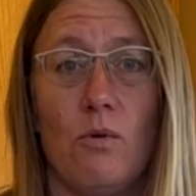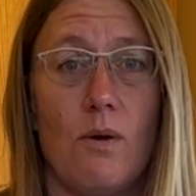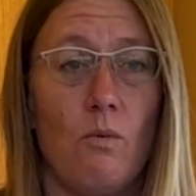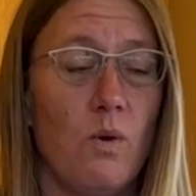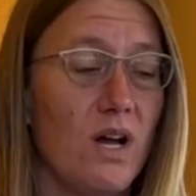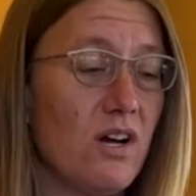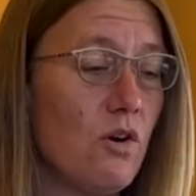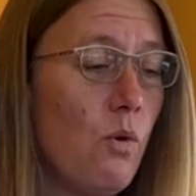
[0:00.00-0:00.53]

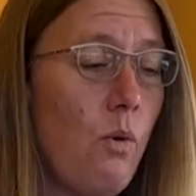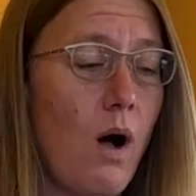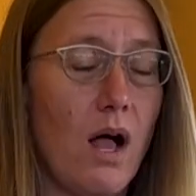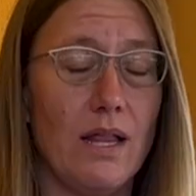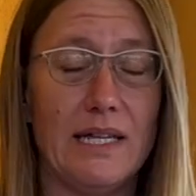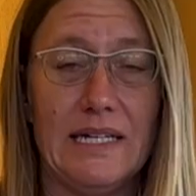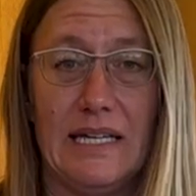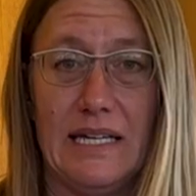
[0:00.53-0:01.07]
What
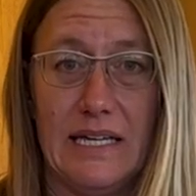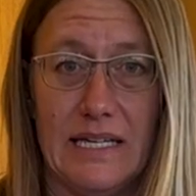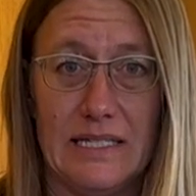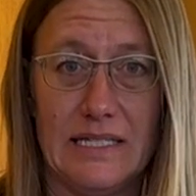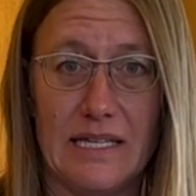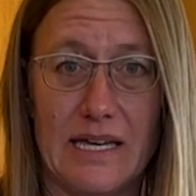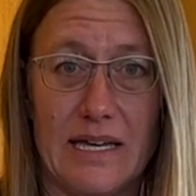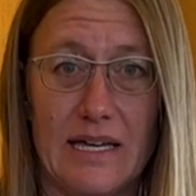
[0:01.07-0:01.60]
quality
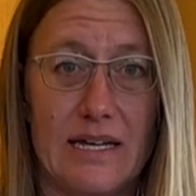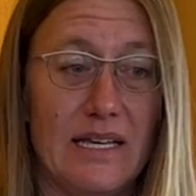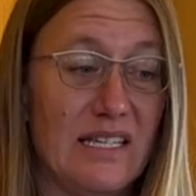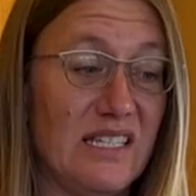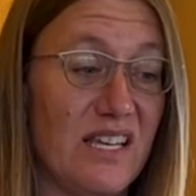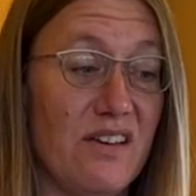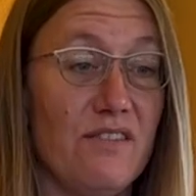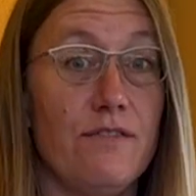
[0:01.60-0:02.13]
is it?
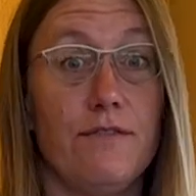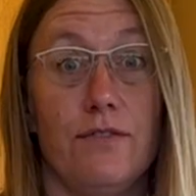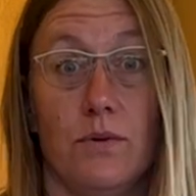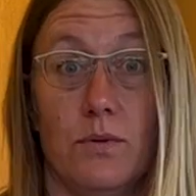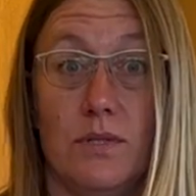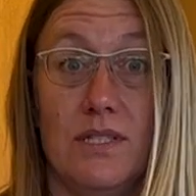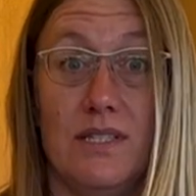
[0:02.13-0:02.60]
Is it food